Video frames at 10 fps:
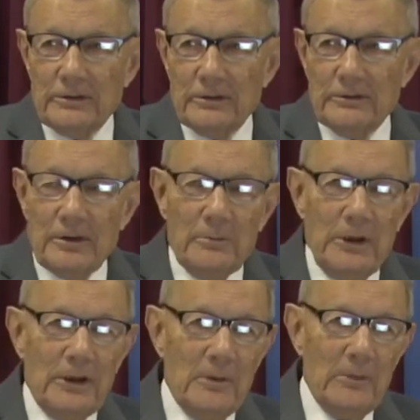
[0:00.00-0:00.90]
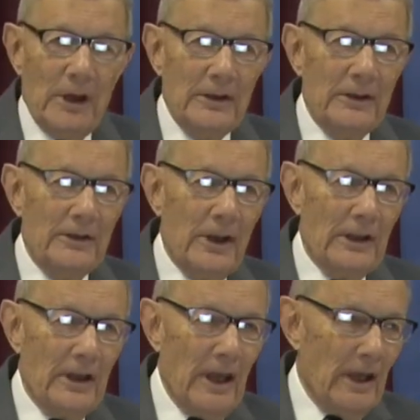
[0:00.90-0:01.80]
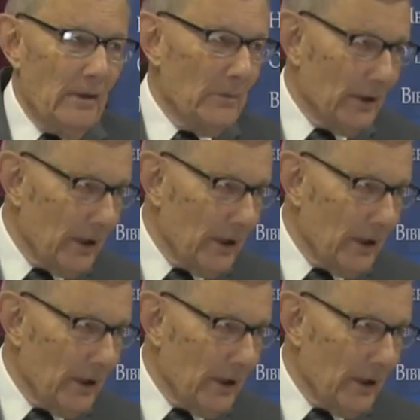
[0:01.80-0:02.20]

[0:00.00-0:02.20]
they're to be commended, they came.